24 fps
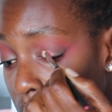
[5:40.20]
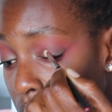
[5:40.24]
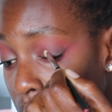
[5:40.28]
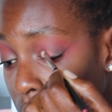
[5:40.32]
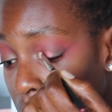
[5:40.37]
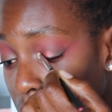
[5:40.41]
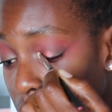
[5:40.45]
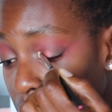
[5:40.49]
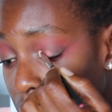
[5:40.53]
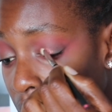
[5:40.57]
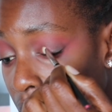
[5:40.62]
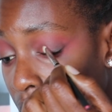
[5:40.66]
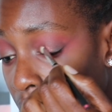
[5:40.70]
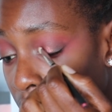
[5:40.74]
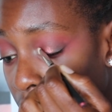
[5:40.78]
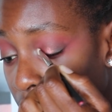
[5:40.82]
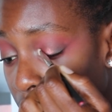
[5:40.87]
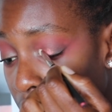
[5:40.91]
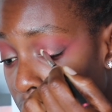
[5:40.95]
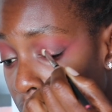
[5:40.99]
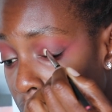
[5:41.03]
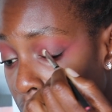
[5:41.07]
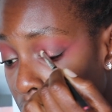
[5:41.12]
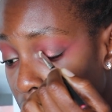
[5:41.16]
look
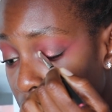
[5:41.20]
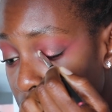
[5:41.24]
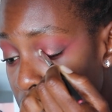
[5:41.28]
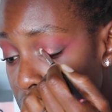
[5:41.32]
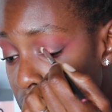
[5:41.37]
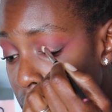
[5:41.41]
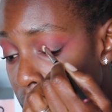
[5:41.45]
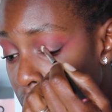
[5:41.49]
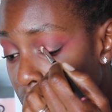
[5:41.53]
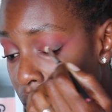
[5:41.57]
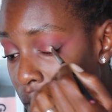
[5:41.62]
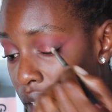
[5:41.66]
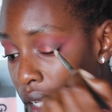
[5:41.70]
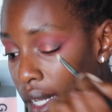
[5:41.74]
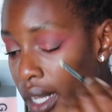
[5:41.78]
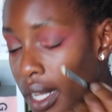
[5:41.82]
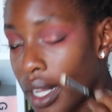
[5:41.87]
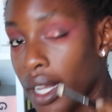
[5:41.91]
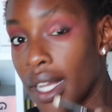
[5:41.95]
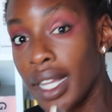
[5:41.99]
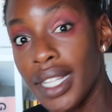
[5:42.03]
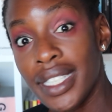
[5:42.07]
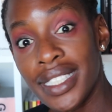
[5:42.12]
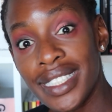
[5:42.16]
at this colour,
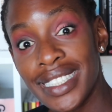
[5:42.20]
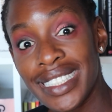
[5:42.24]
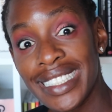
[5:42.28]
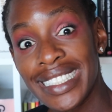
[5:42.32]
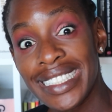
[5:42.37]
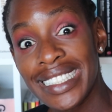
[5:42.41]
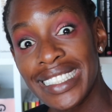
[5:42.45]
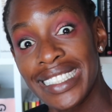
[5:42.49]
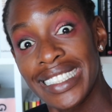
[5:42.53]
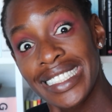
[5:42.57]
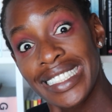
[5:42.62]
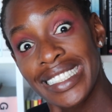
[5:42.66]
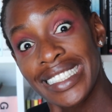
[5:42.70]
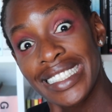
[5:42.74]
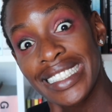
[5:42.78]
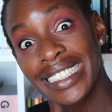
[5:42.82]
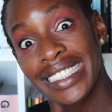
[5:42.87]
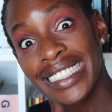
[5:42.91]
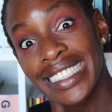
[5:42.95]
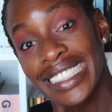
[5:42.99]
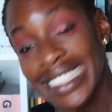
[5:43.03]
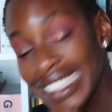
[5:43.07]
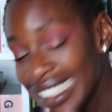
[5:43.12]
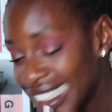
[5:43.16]
guys.
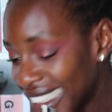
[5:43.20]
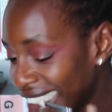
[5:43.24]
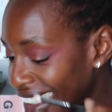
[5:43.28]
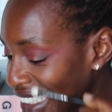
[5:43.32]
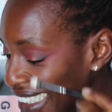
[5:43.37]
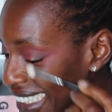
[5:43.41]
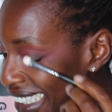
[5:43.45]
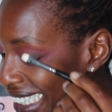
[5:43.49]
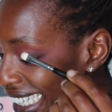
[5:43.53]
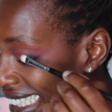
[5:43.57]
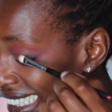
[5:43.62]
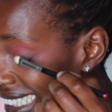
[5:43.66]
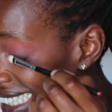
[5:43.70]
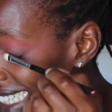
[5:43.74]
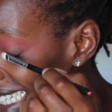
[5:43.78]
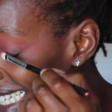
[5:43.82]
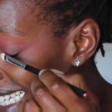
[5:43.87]
This